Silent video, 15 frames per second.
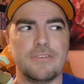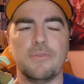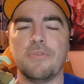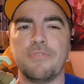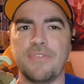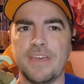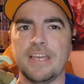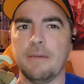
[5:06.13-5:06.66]
you
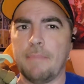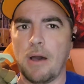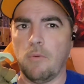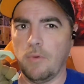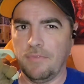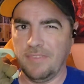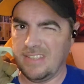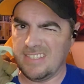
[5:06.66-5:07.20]
think about
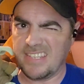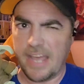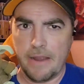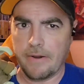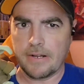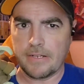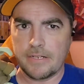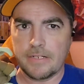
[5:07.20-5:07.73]
with these
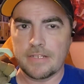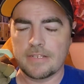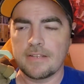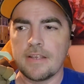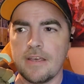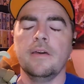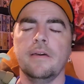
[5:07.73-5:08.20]
characters.